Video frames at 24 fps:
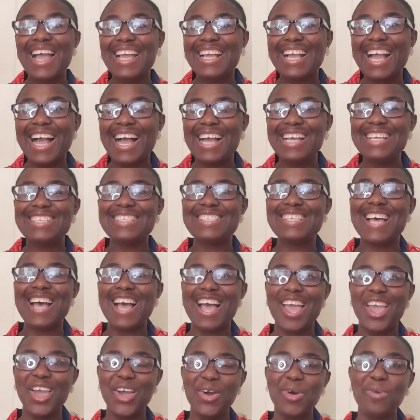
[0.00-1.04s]
Hi guys,
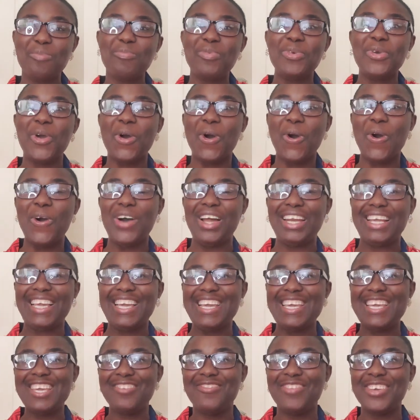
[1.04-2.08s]
I hope you're all
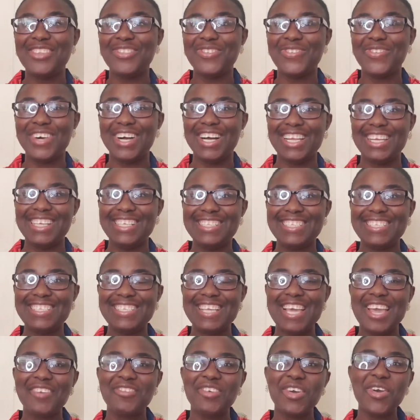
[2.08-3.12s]
keeping well and
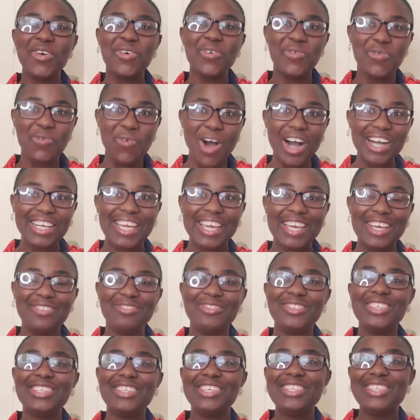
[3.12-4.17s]
safe.
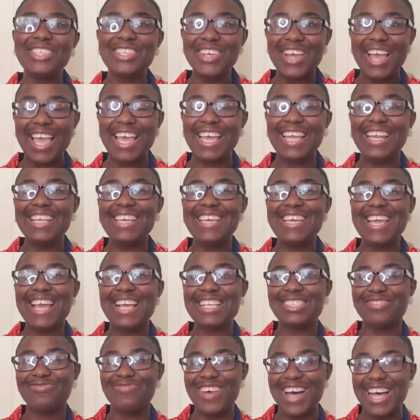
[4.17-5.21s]
Welcome to Early
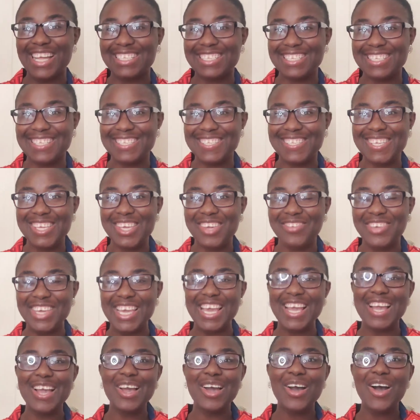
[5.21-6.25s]
Years Matters
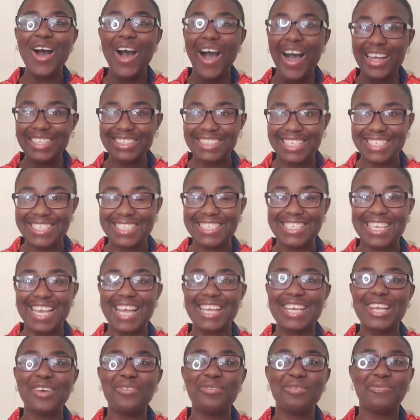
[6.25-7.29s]
TV. On this
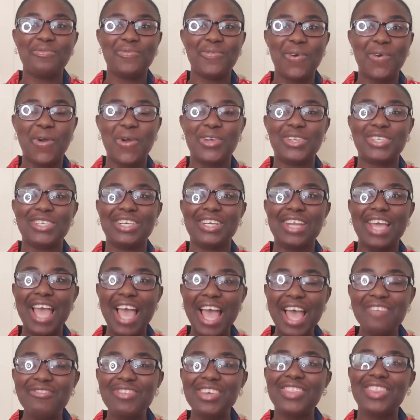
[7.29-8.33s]
channel, we focus on
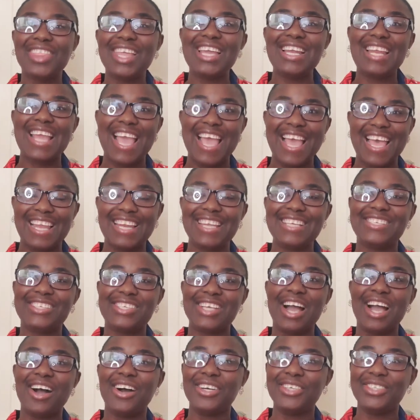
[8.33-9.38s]
everything early
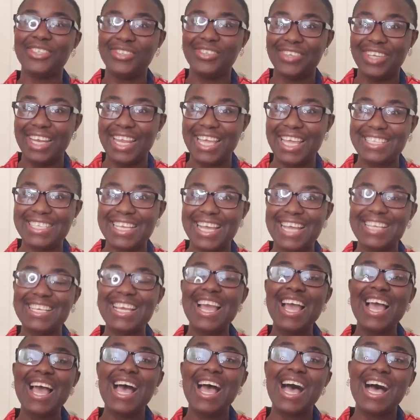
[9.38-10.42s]
childhood
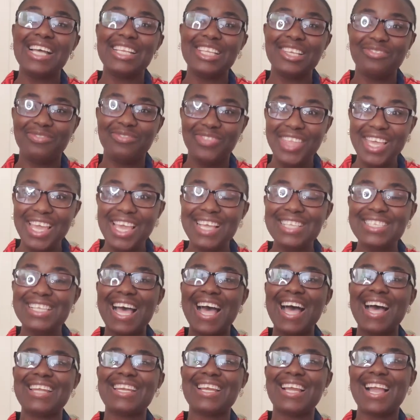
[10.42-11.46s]
related. And if
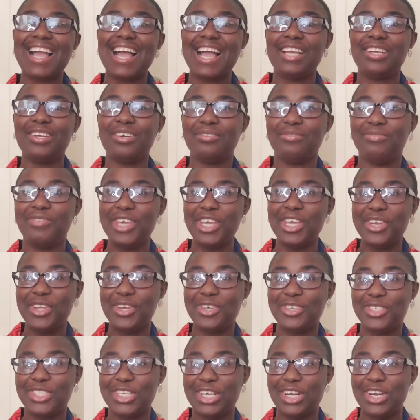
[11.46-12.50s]
these are the kind of
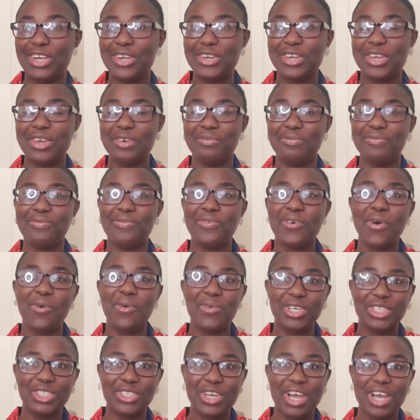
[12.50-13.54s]
videos you're looking
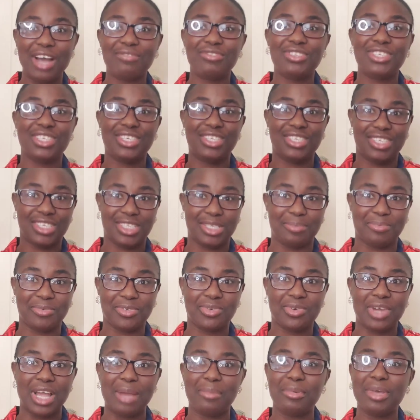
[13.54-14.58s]
for, what do you have to do?
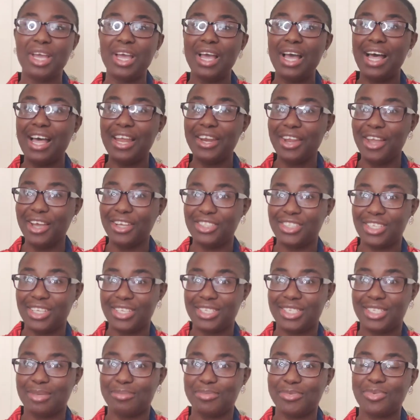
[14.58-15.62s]
Subscribe. And not
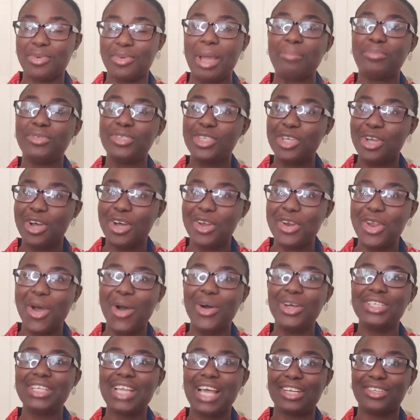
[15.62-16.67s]
just subscribe, turn
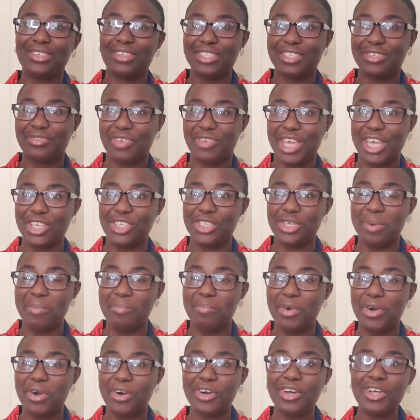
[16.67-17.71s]
on that
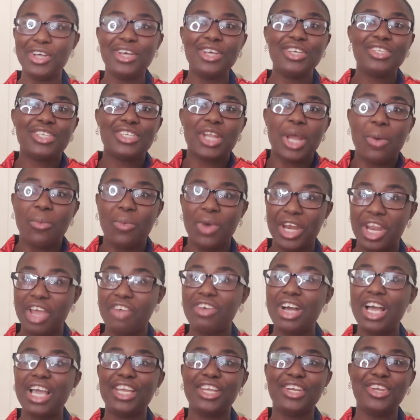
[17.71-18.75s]
notification bell so that
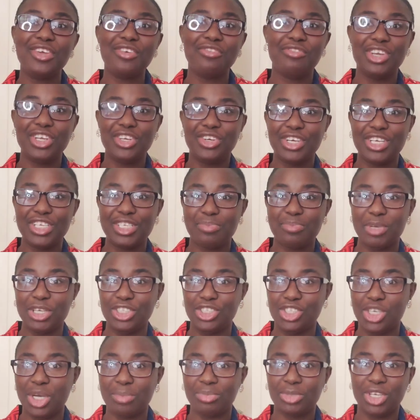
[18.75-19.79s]
whenever a new video is
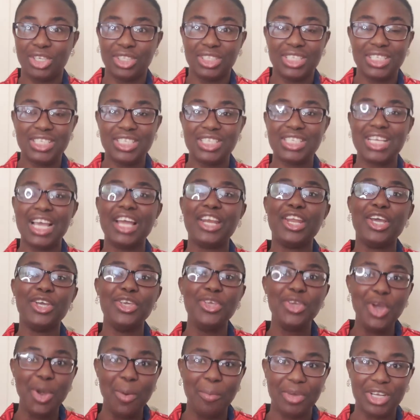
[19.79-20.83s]
being dropped on this
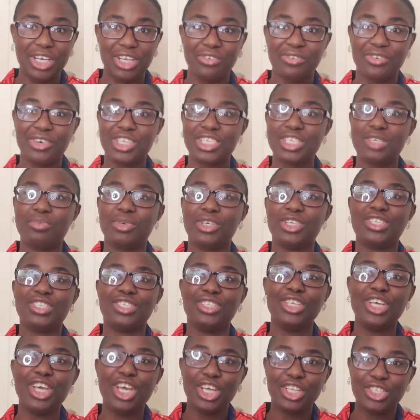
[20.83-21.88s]
channel, you'll be the first
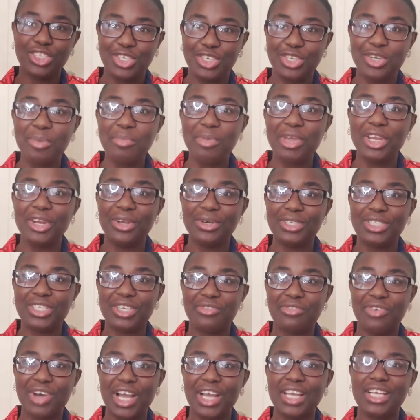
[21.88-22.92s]
person to be
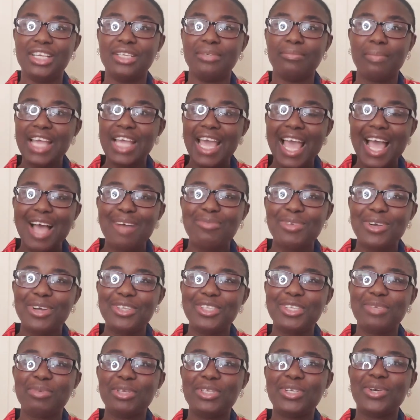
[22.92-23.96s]
notified. Today, I'm
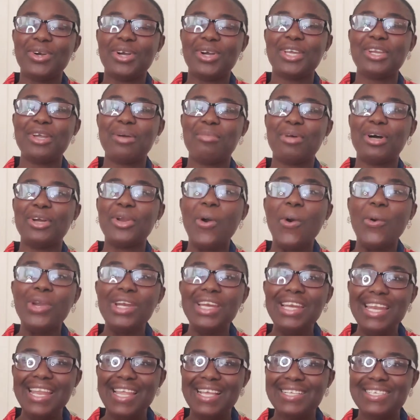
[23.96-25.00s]
going to be talking about
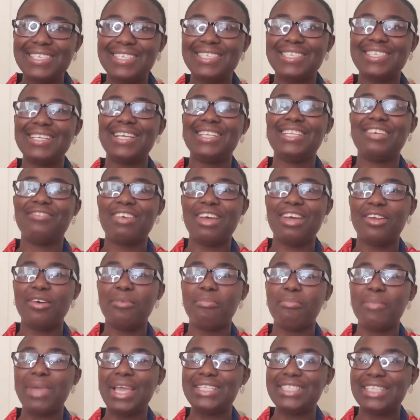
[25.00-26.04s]
holistic
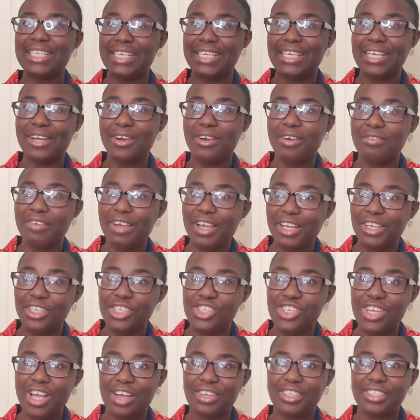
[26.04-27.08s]
development in the area of
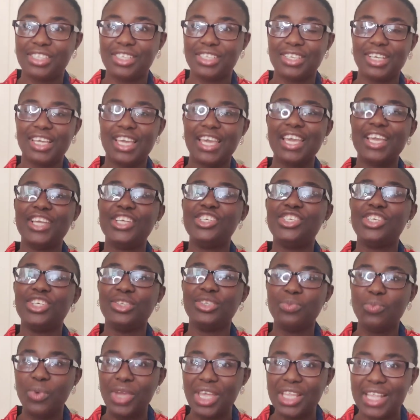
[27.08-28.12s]
early childhood
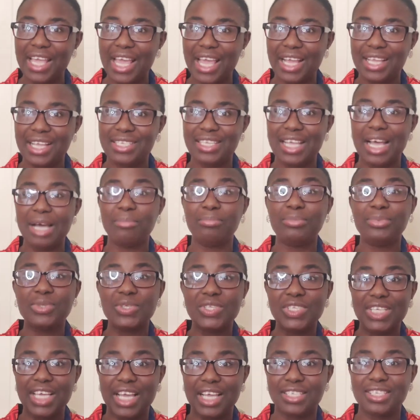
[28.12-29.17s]
education with
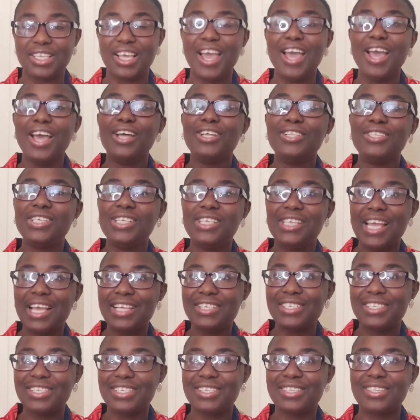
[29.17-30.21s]
examples. Yes,
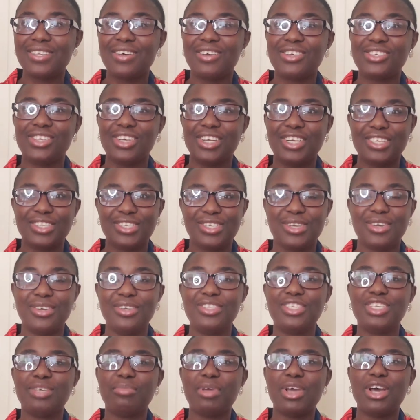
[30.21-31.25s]
today's discussion is
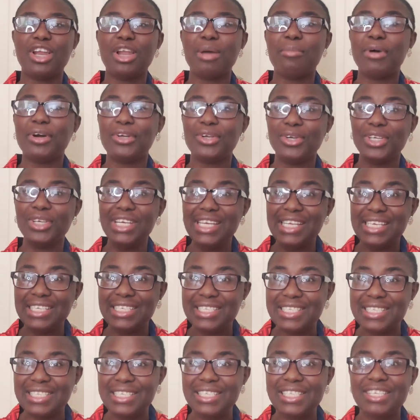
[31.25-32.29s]
going to be all about
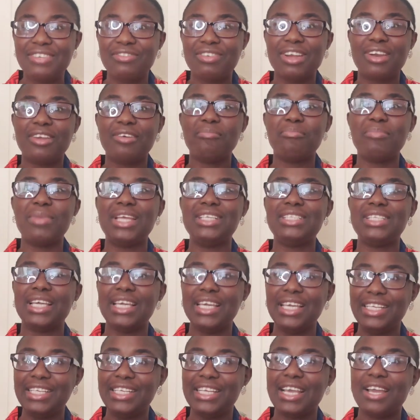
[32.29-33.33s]
holistic development
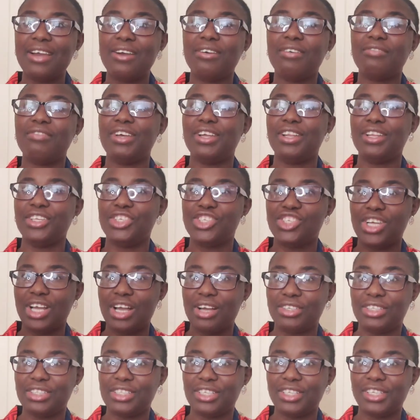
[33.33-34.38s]
in the area of early
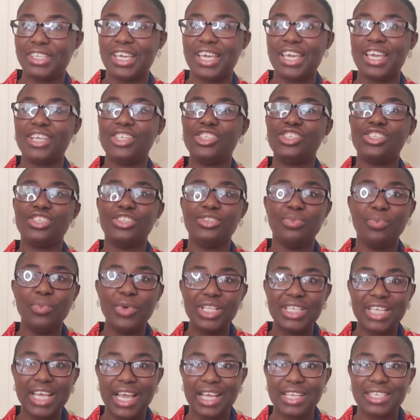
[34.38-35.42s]
childhood education
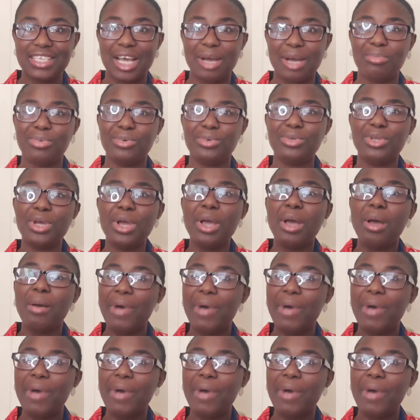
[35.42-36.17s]
with example.